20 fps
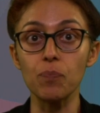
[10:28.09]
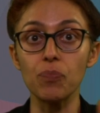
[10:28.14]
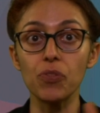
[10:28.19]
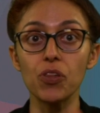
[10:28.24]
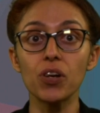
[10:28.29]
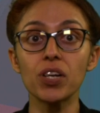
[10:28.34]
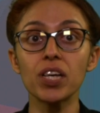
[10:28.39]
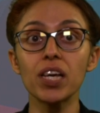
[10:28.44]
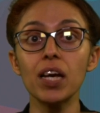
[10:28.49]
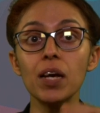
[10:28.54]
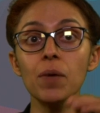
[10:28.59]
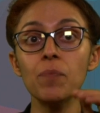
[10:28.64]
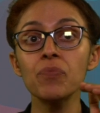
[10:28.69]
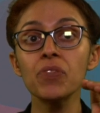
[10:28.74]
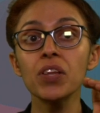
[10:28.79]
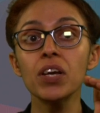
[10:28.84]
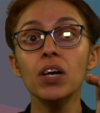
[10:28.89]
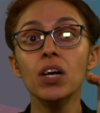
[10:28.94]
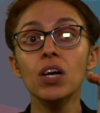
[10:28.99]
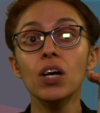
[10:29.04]
Okay,
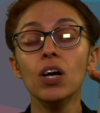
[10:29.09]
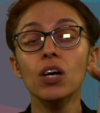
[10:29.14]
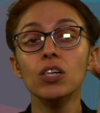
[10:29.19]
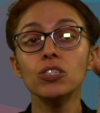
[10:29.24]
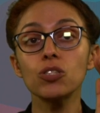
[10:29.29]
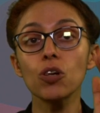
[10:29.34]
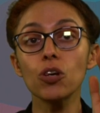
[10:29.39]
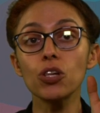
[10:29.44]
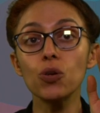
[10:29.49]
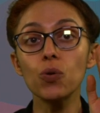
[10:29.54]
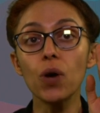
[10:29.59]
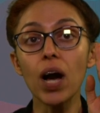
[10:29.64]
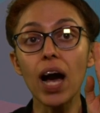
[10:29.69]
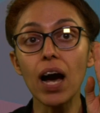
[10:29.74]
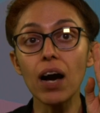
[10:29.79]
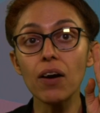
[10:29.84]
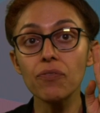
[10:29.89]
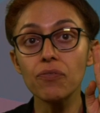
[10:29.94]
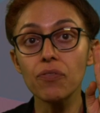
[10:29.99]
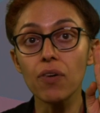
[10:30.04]
so you
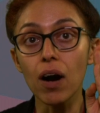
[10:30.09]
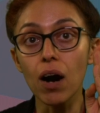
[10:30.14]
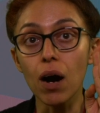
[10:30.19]
have